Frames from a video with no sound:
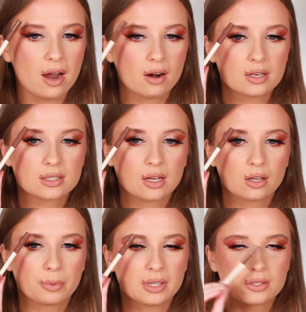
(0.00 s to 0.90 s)
artist color
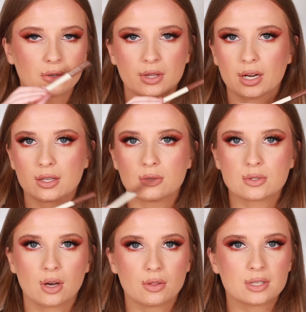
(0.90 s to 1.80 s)
pencil that I use
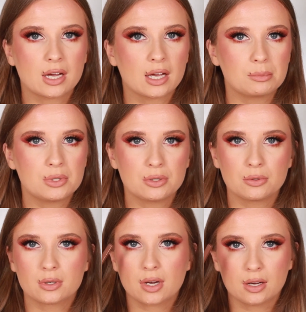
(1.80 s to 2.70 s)
all the time
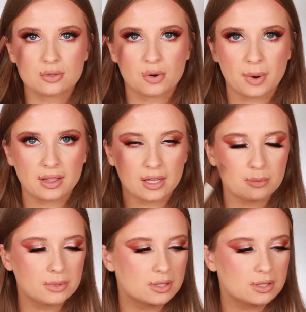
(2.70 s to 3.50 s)
them to contour my lips.